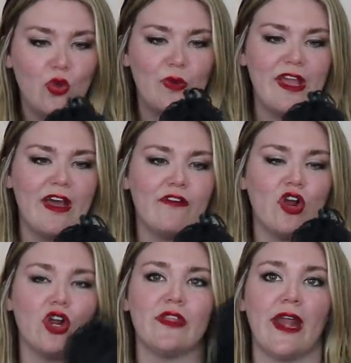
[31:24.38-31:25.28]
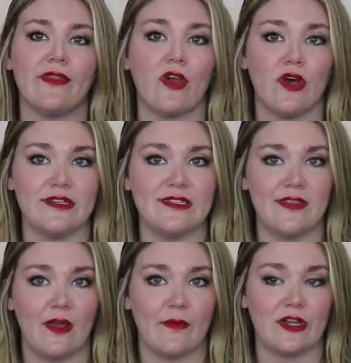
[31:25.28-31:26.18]
We have heard that at the
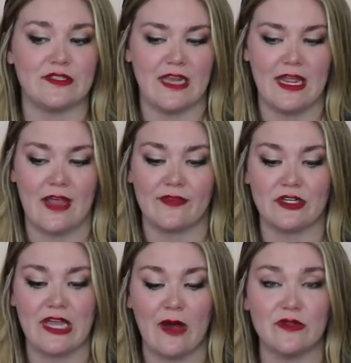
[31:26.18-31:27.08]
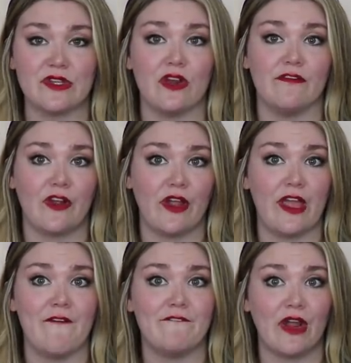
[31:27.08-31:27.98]
onsen that we are staying at, their towels are
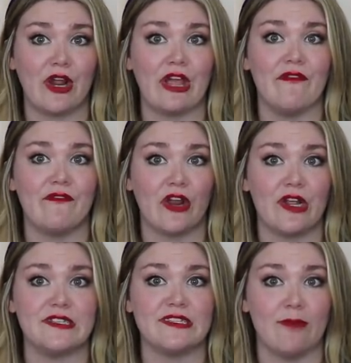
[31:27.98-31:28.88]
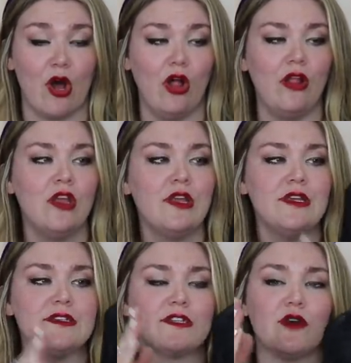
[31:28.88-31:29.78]
very, very, very small.
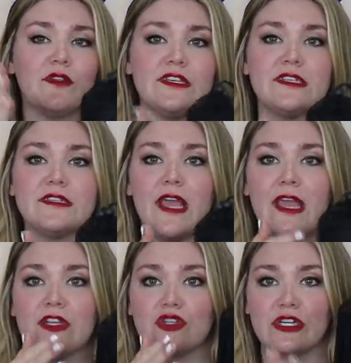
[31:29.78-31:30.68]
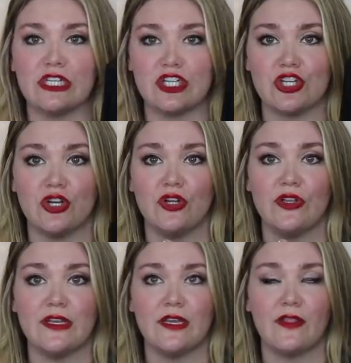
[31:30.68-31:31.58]
So this is a
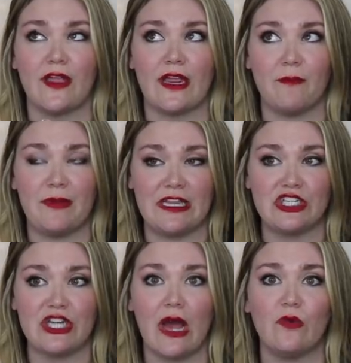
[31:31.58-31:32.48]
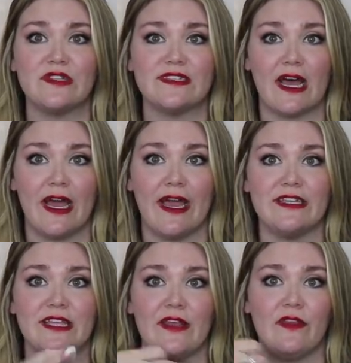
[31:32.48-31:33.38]
traditional like beach towel
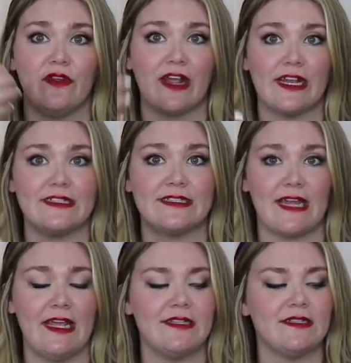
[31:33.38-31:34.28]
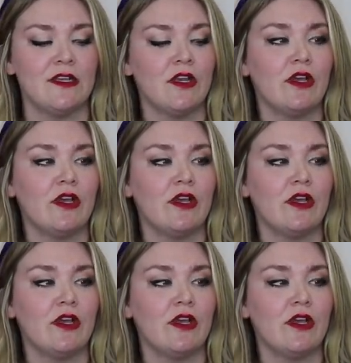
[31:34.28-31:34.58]
size in the United States.